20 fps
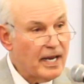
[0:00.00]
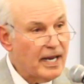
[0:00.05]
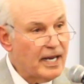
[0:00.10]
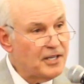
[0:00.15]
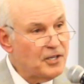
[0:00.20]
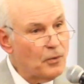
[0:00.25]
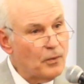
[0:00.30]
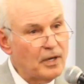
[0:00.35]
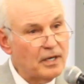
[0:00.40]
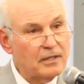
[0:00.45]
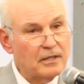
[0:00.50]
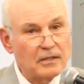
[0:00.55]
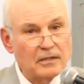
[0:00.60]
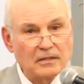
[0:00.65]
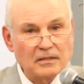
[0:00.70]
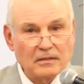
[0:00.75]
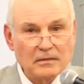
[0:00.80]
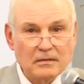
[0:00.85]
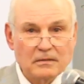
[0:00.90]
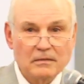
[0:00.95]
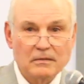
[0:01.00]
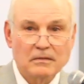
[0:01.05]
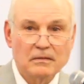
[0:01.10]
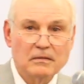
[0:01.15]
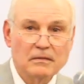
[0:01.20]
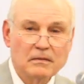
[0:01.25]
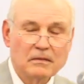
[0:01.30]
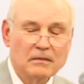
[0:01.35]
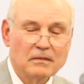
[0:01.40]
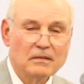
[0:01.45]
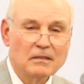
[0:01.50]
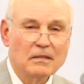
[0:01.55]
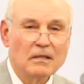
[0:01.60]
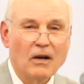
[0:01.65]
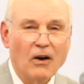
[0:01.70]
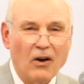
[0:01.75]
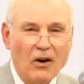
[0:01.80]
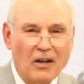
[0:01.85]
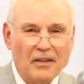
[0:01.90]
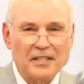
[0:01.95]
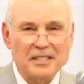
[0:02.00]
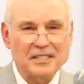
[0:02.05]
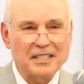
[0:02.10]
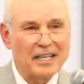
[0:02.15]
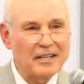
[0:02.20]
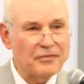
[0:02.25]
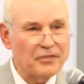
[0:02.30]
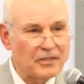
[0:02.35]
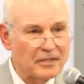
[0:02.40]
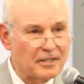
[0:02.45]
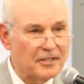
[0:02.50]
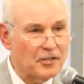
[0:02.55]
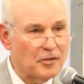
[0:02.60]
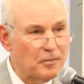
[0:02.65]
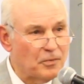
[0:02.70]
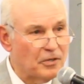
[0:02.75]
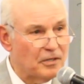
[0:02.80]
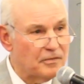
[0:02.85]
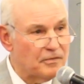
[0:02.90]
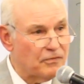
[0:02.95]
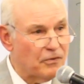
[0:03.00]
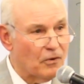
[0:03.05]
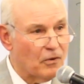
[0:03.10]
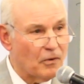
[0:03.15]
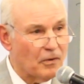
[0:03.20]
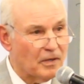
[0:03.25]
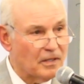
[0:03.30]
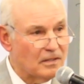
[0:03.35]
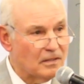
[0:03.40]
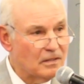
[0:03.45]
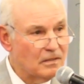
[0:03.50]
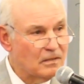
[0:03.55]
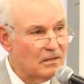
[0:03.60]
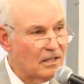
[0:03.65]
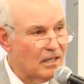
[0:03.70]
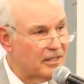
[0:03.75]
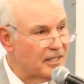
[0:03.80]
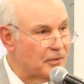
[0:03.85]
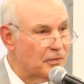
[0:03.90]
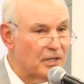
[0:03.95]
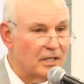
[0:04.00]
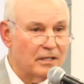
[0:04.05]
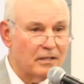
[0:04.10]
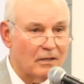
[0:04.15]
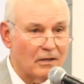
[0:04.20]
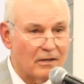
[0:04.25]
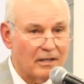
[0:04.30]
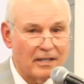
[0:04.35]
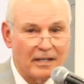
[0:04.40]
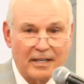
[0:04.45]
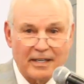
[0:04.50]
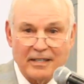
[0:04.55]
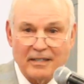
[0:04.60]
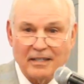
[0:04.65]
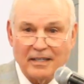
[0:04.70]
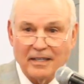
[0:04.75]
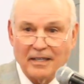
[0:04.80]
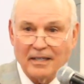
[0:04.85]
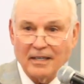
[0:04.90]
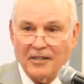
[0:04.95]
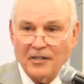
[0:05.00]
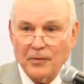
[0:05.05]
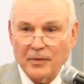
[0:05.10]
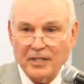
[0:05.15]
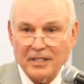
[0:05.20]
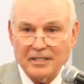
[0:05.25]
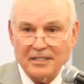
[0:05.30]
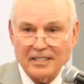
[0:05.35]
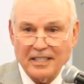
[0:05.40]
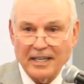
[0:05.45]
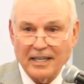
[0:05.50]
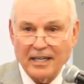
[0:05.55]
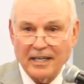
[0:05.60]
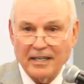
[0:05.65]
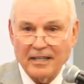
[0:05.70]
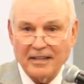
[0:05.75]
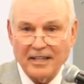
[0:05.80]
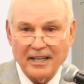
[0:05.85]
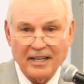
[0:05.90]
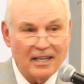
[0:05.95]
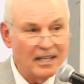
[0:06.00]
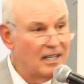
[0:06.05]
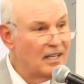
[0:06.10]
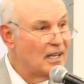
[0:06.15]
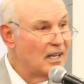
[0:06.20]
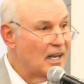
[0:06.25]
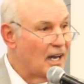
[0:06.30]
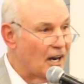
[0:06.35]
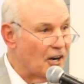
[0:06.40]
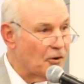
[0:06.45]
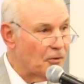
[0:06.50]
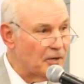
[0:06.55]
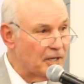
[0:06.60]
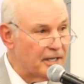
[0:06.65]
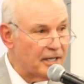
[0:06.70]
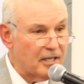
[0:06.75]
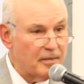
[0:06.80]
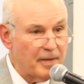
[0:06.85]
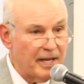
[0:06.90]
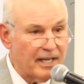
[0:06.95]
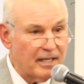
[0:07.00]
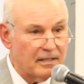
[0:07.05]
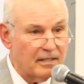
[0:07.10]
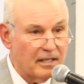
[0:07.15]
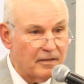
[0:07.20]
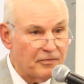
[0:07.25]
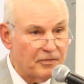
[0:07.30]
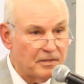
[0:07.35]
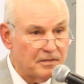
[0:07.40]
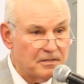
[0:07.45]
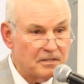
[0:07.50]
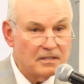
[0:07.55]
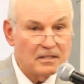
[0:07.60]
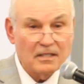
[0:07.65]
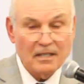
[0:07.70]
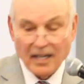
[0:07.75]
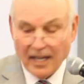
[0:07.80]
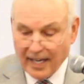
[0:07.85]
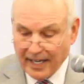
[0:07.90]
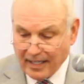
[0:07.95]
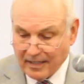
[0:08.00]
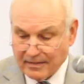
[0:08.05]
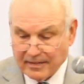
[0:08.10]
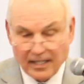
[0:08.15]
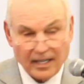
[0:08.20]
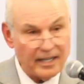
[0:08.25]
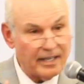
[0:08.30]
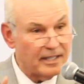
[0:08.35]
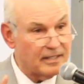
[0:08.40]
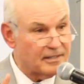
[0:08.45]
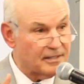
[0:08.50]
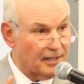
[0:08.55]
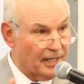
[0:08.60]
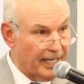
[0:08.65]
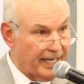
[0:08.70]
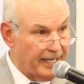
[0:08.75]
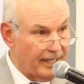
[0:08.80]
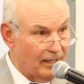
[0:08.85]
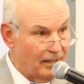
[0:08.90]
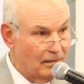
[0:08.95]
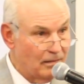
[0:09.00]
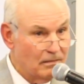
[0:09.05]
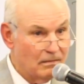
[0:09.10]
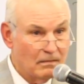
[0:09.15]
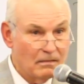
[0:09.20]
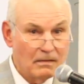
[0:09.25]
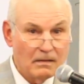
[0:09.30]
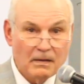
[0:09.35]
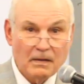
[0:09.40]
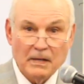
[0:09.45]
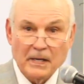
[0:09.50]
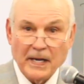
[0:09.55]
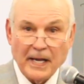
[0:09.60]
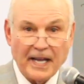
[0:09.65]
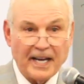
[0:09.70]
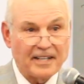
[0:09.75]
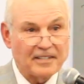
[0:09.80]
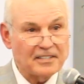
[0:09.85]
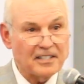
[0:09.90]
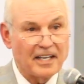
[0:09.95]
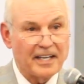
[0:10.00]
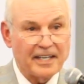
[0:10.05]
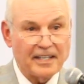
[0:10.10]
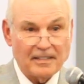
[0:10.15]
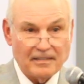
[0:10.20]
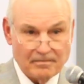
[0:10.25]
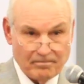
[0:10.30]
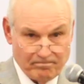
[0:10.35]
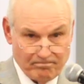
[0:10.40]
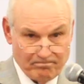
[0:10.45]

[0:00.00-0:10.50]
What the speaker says: And you wonder, all this effort that you're putting forward, are they really learning anything? Are they really seeing anything? Are you really going to make a difference? I can tell you it's latent, and it's like